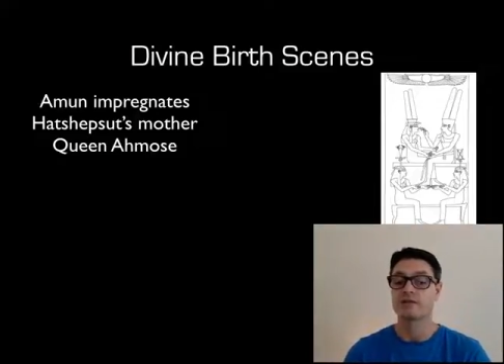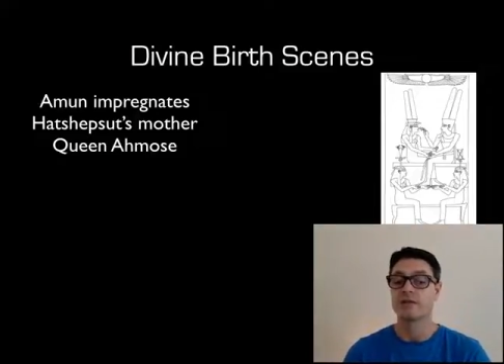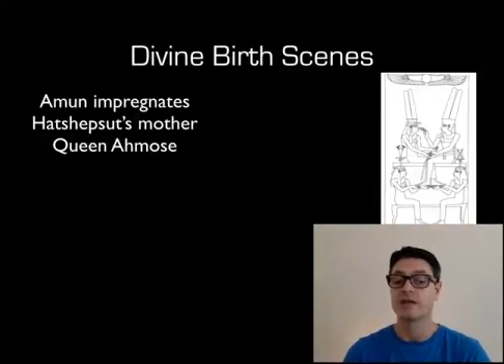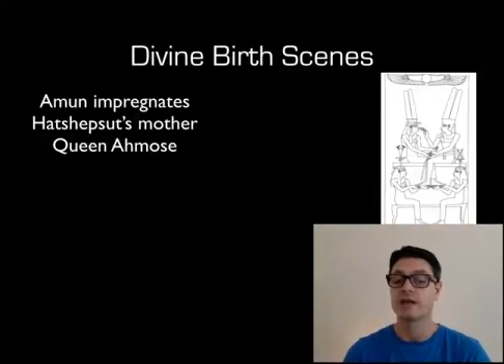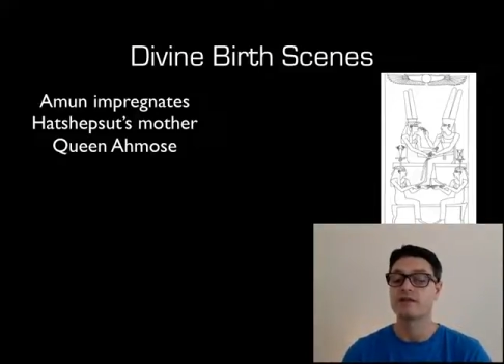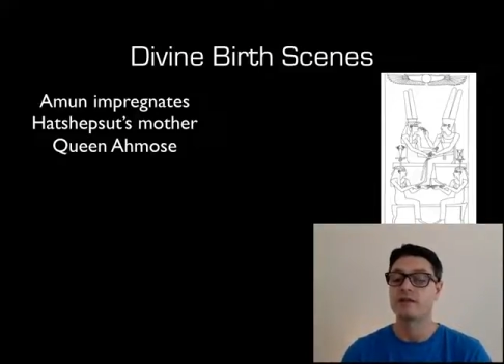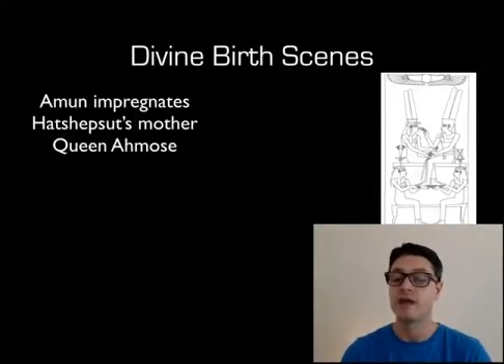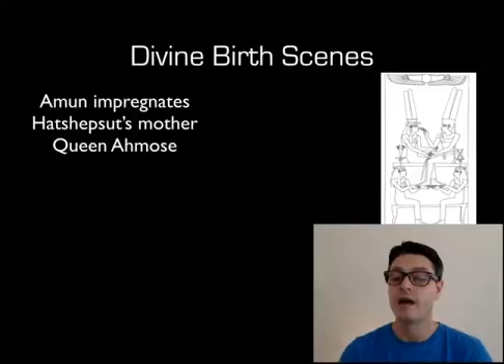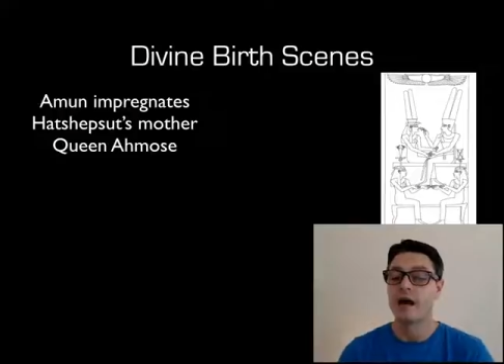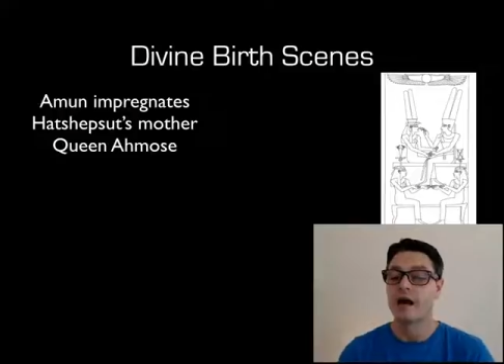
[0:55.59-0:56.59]
So that is
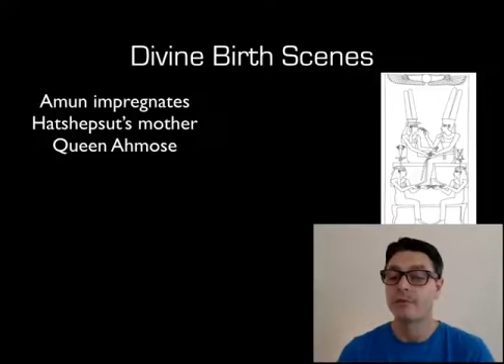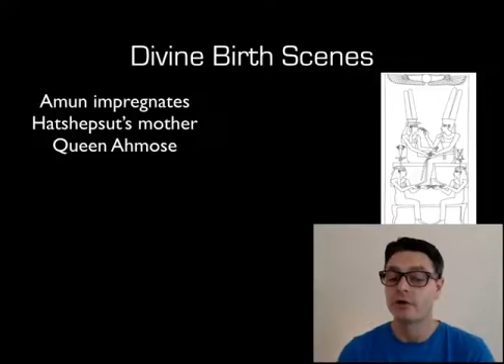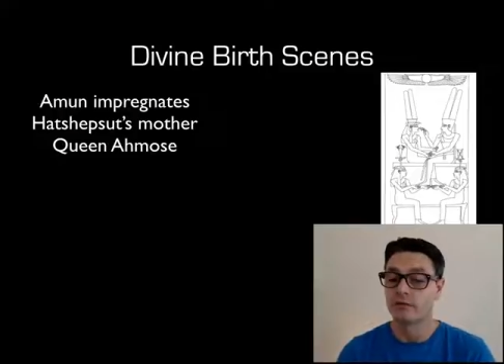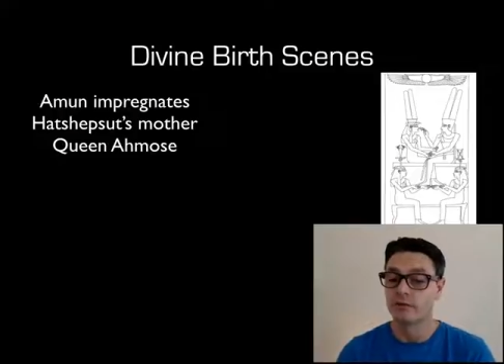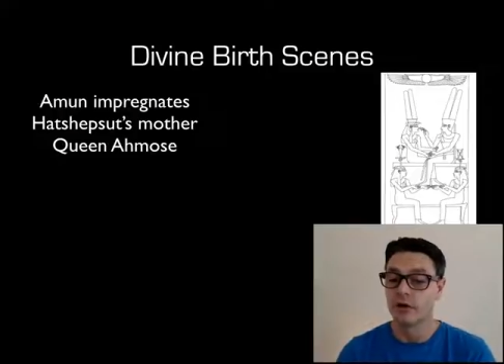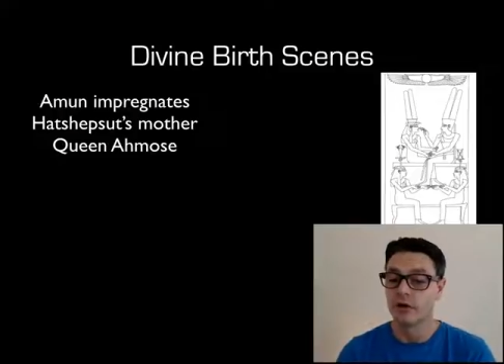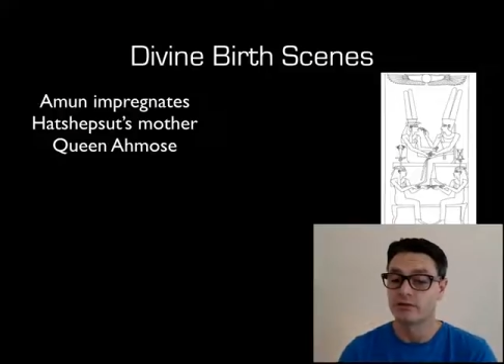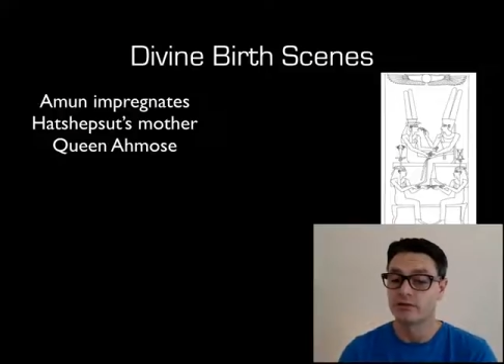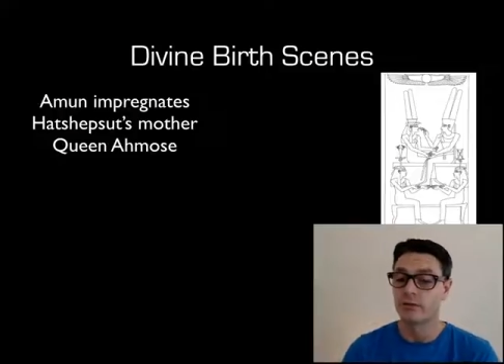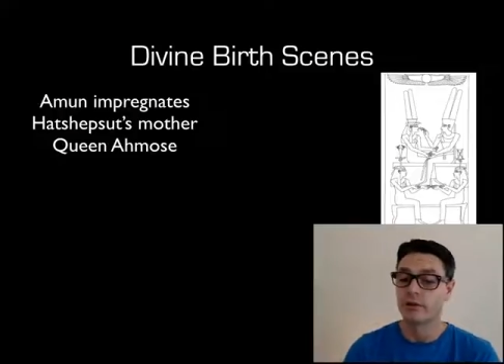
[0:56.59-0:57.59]
Amun on the right
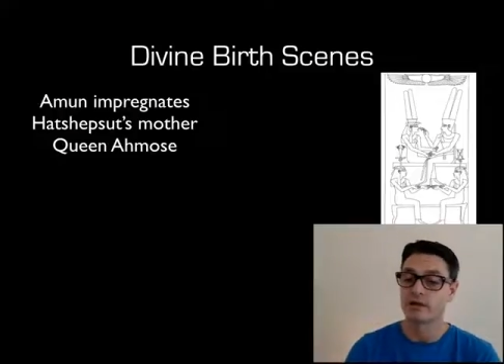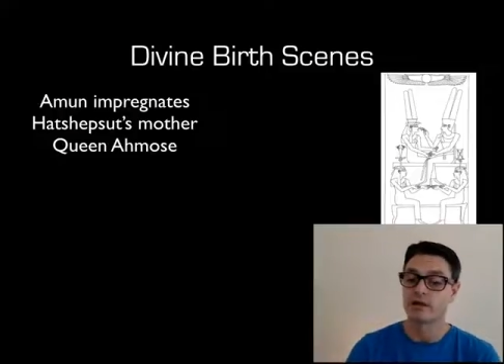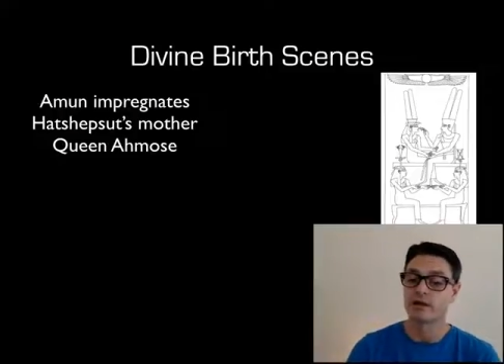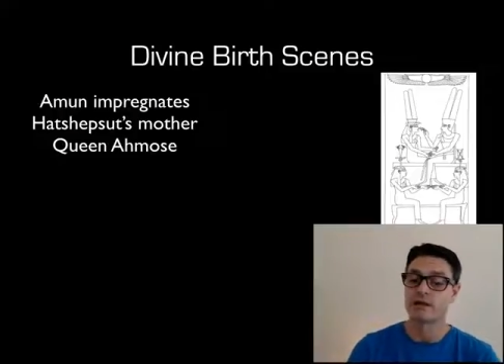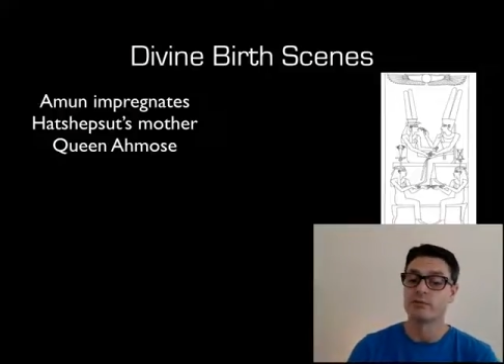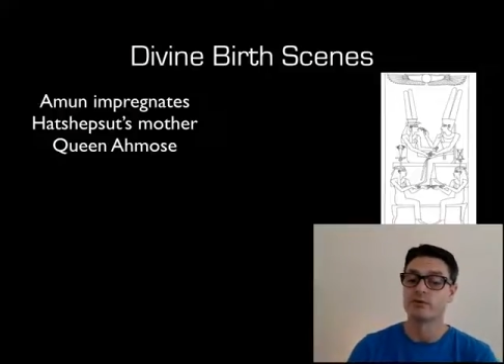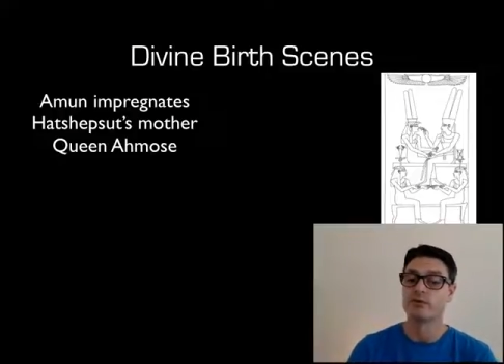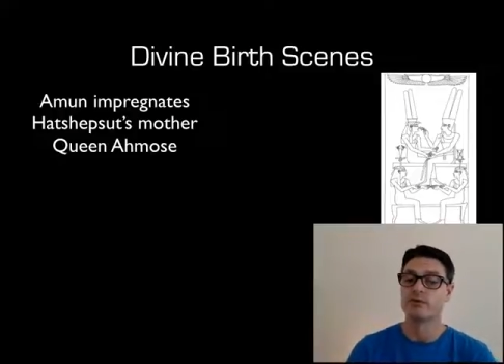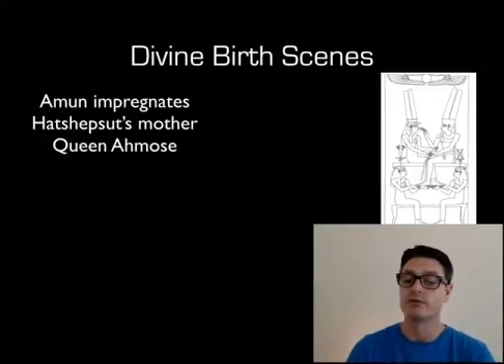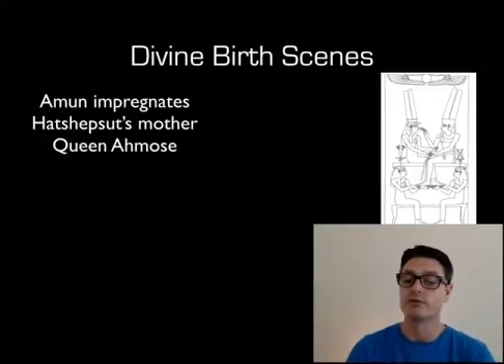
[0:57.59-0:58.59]
hand side. We can tell it's
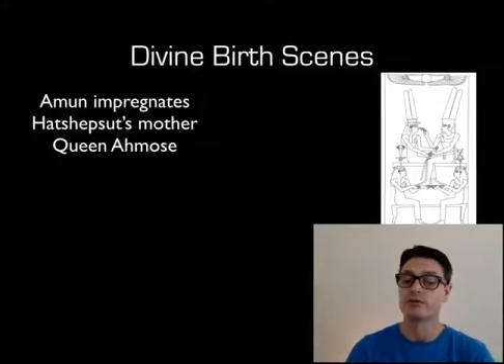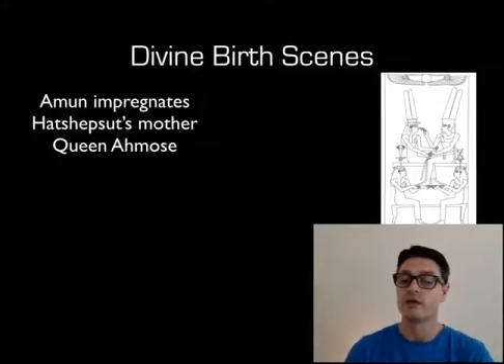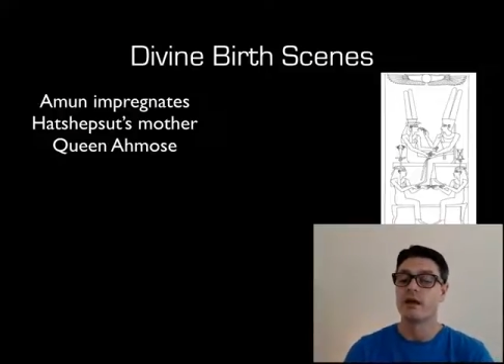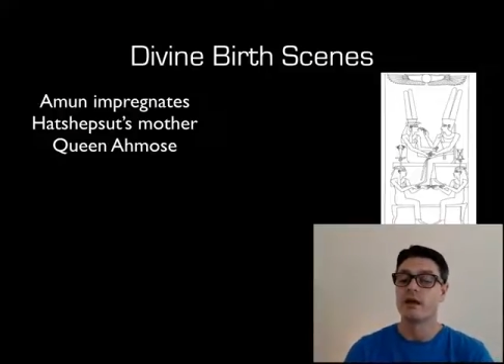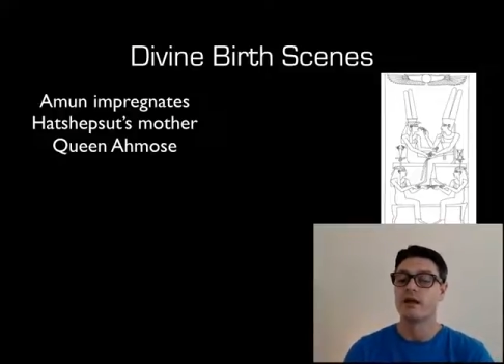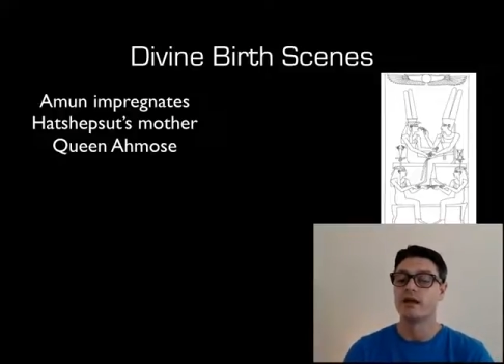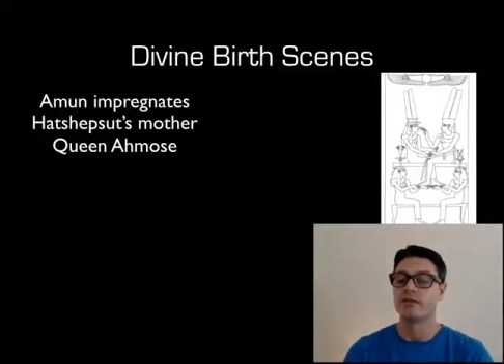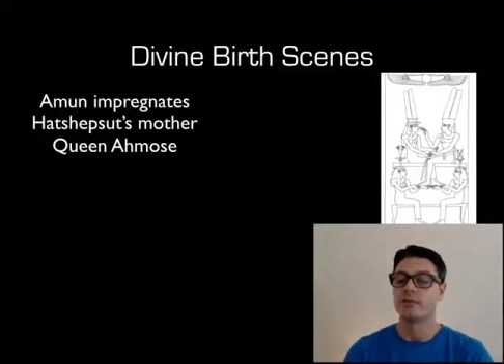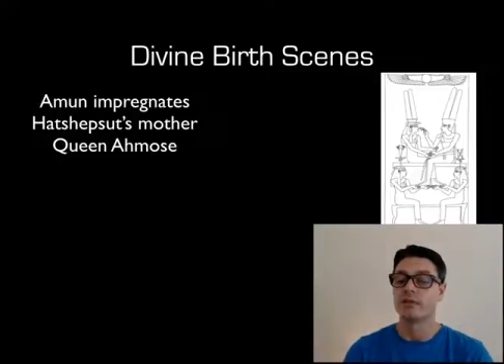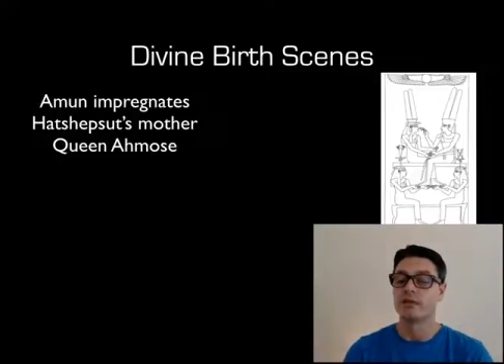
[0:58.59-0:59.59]
Amun because
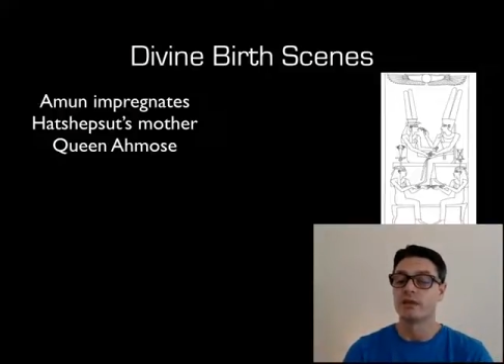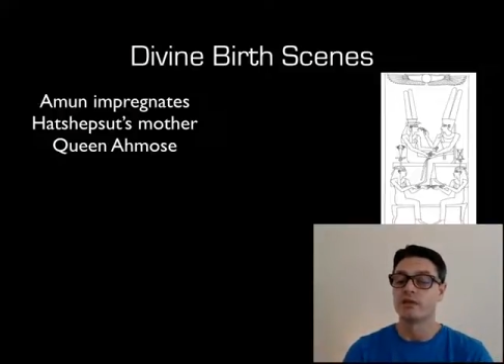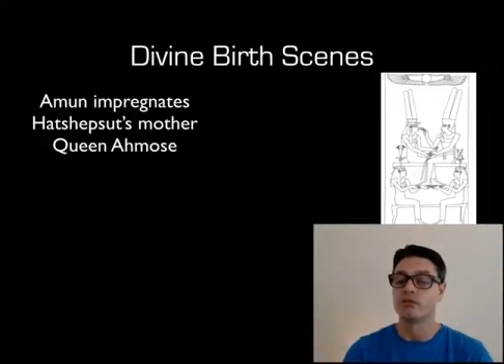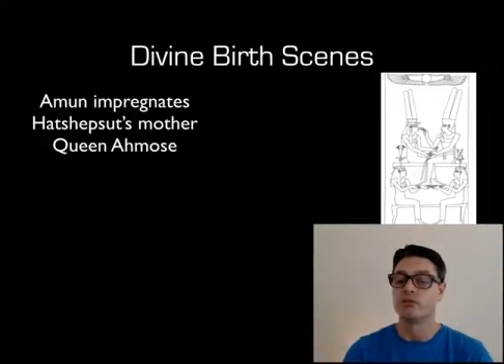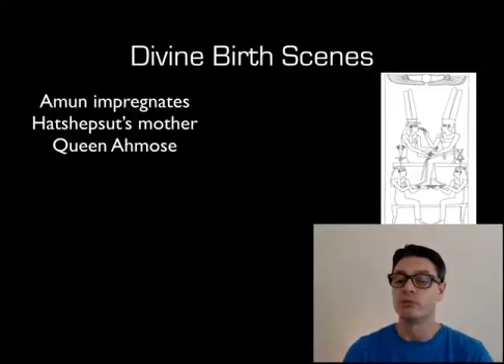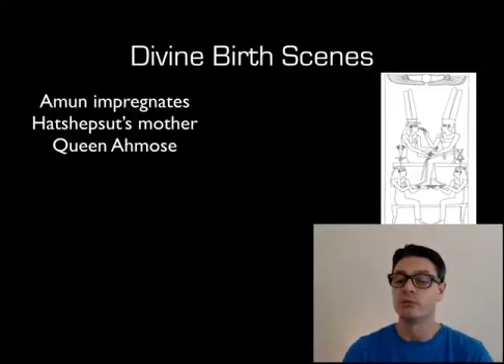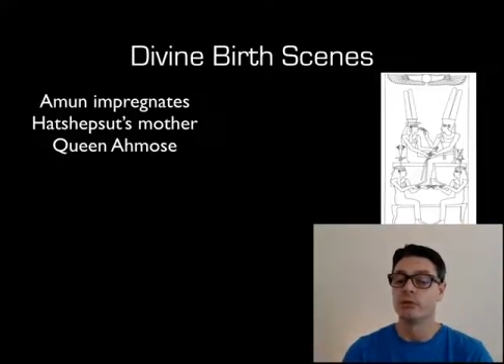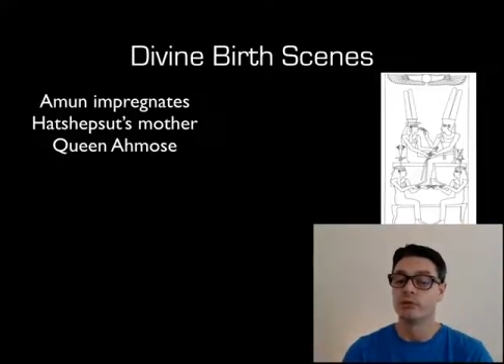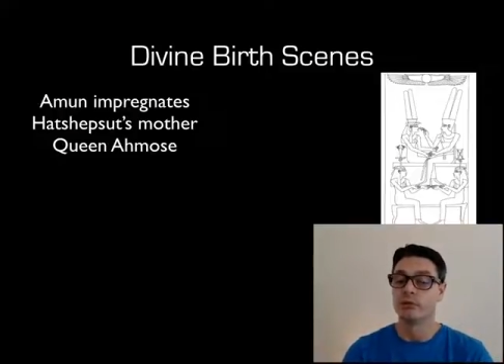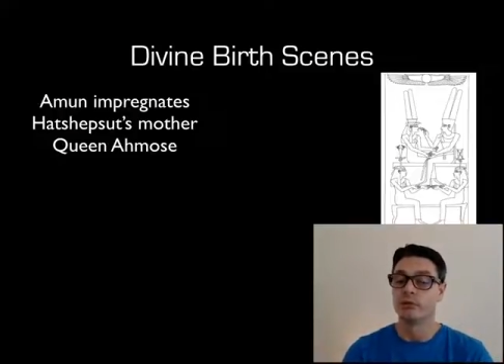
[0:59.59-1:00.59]
he's wearing that jewel
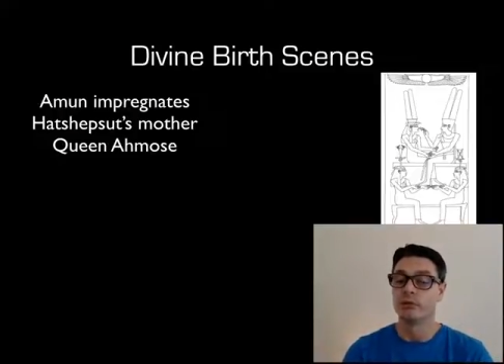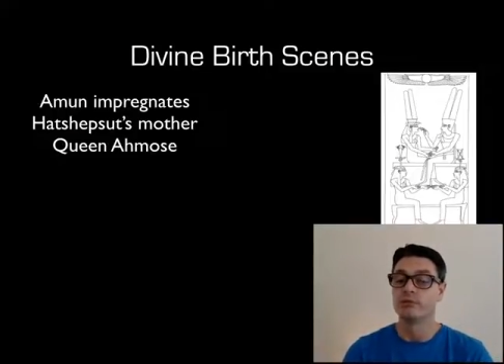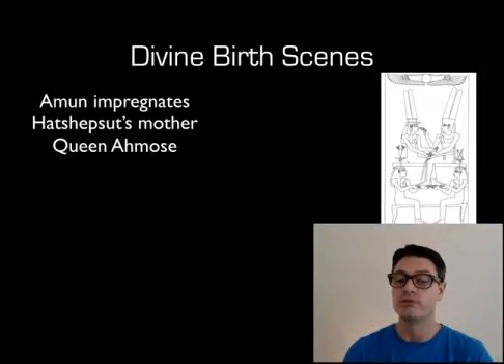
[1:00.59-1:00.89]
plumed